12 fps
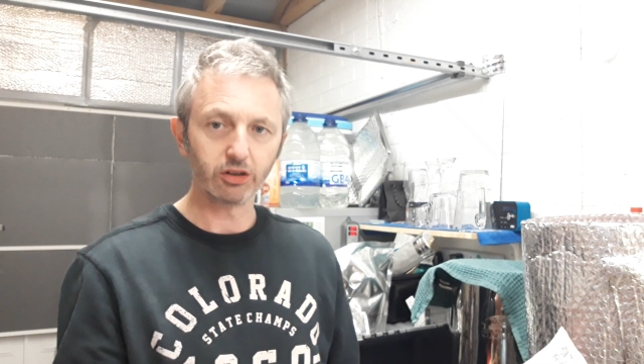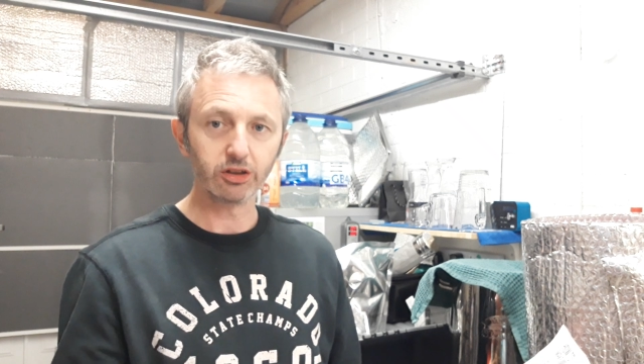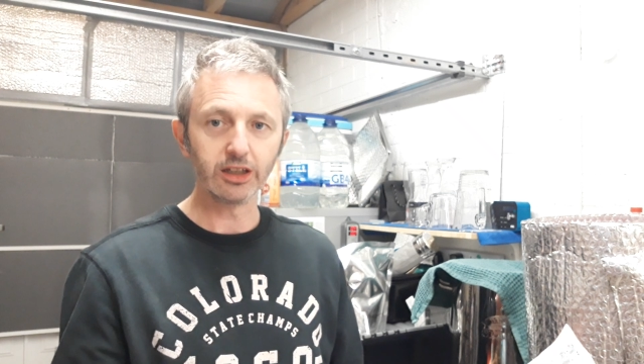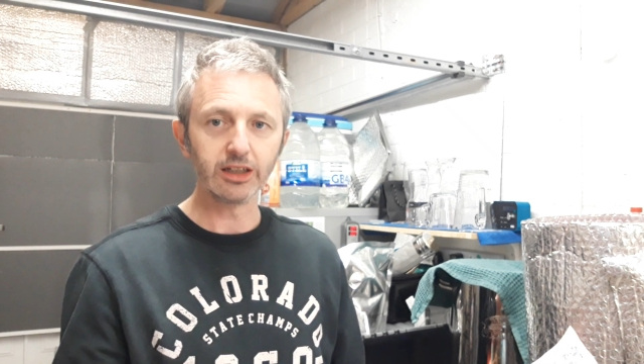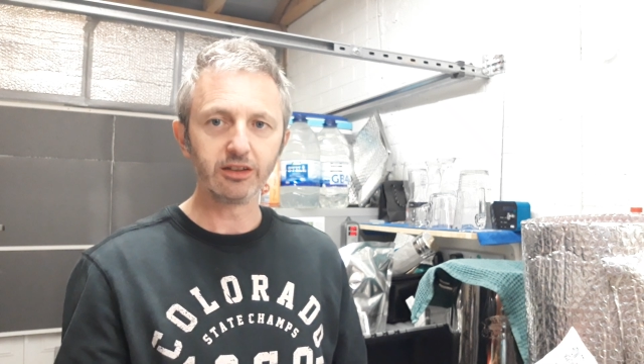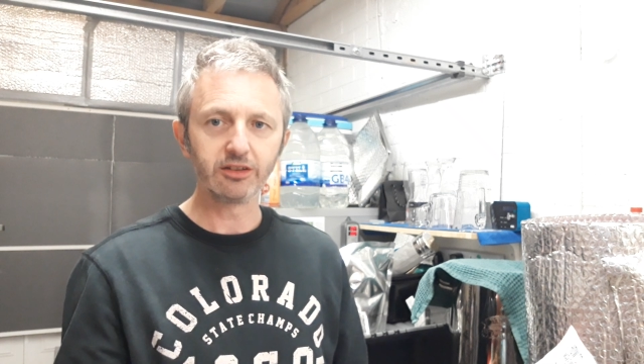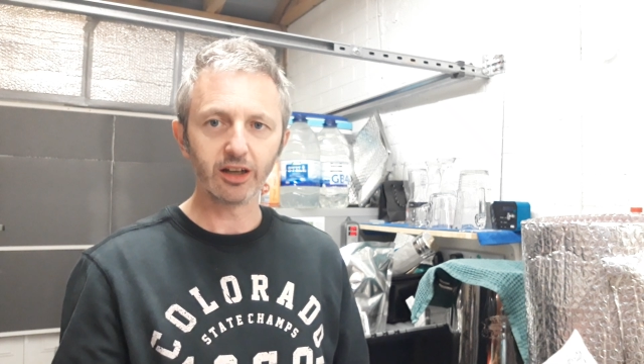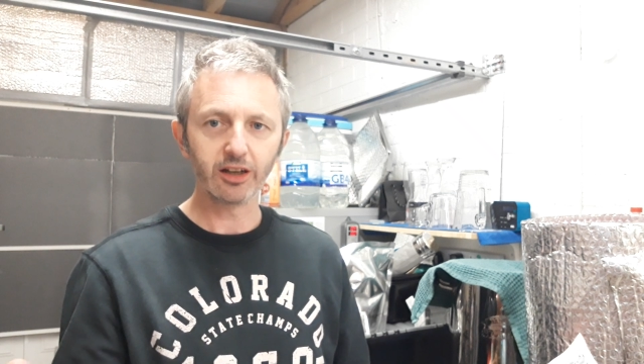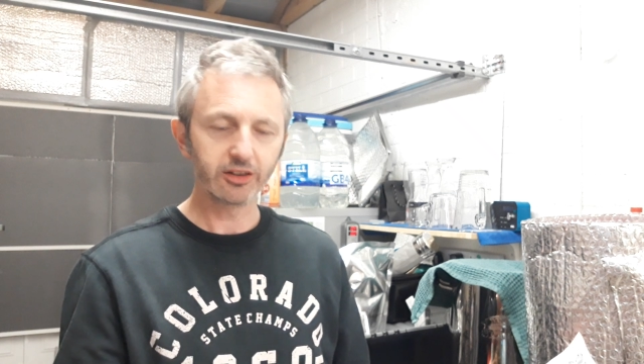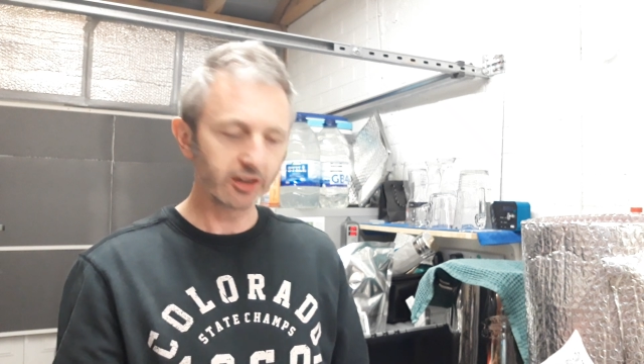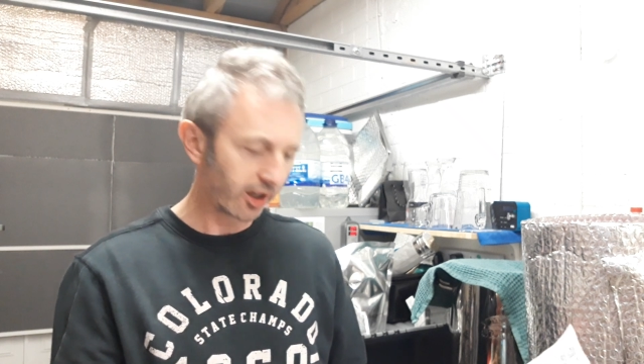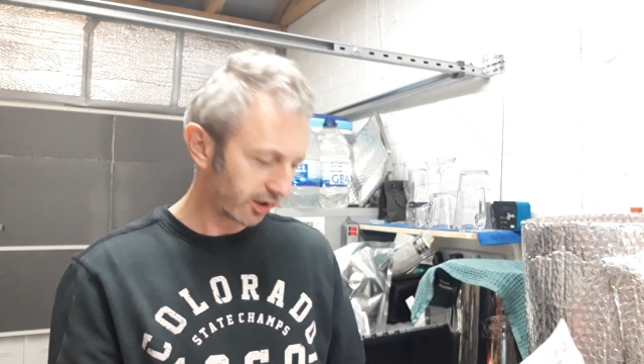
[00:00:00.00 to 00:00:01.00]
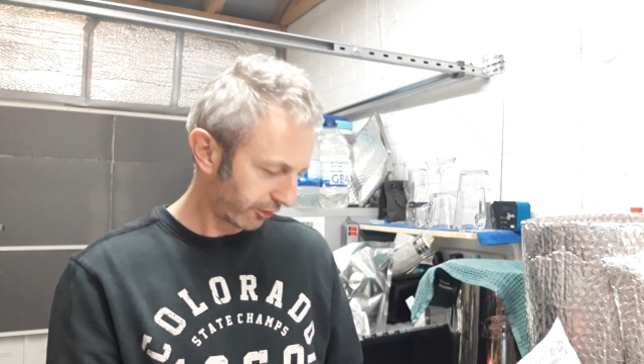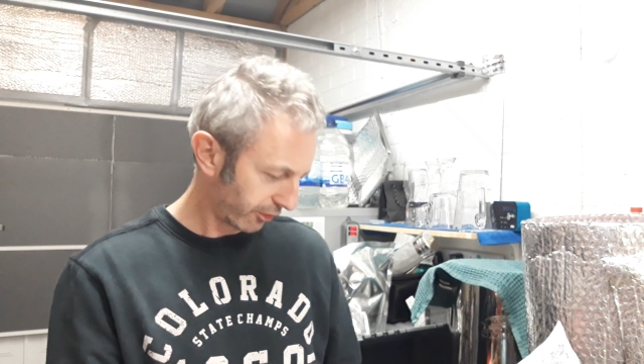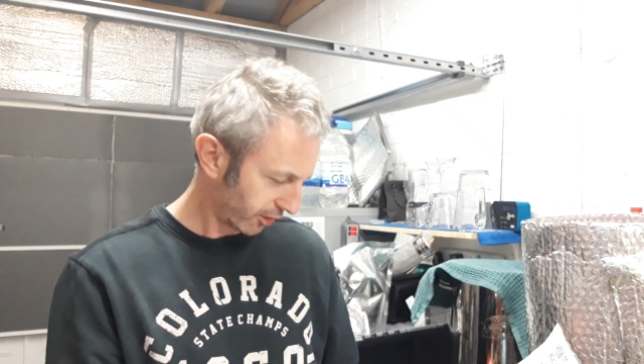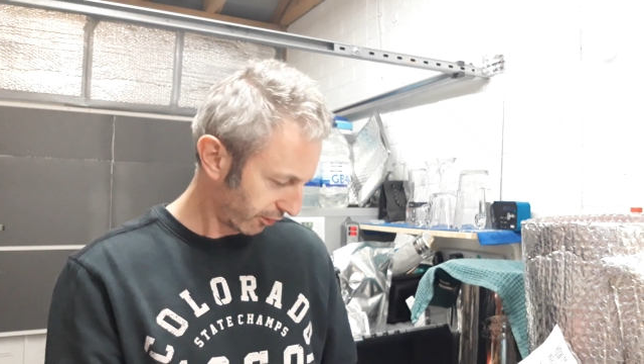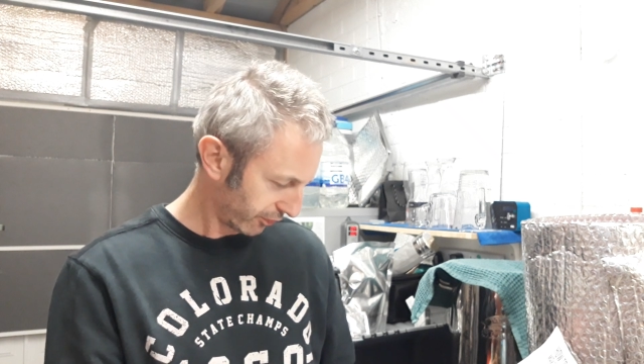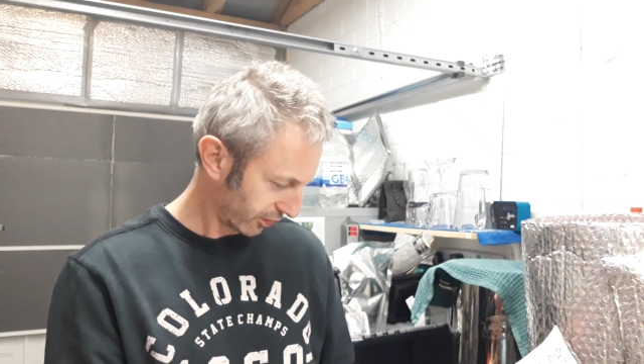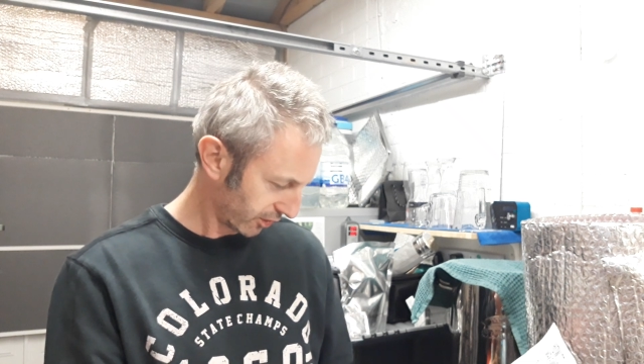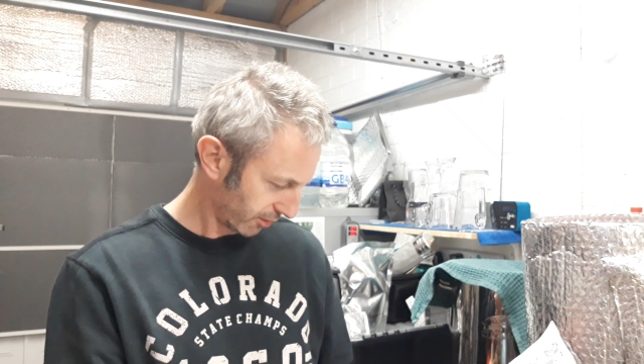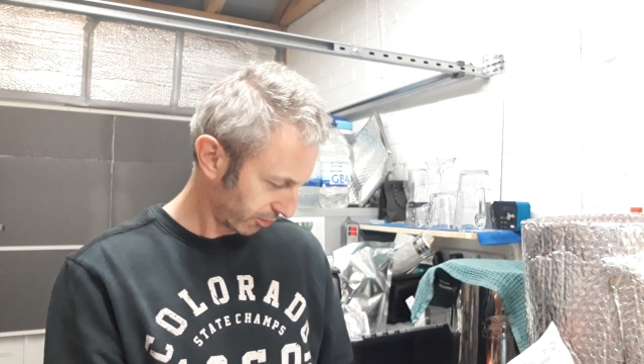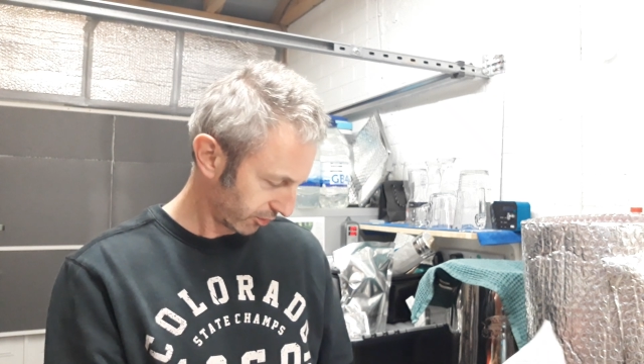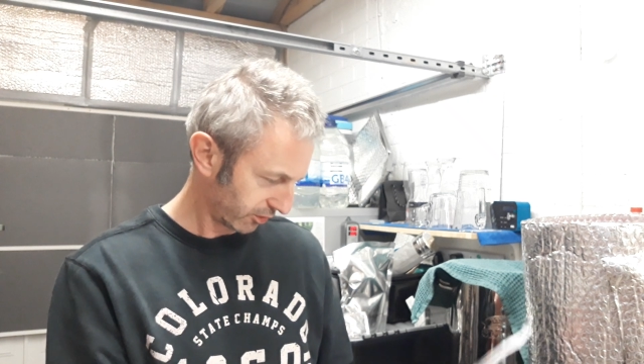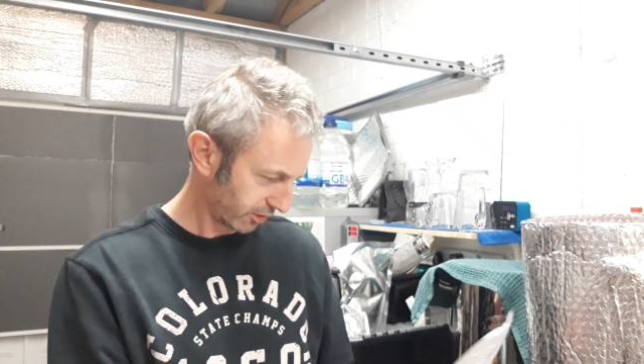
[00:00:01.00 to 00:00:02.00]
clean, sanitise everything, obviously.
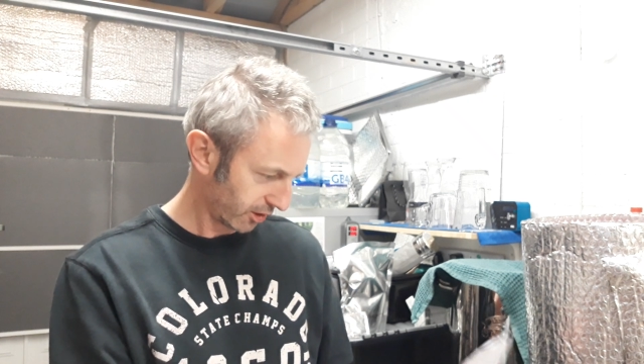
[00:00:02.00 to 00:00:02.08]
But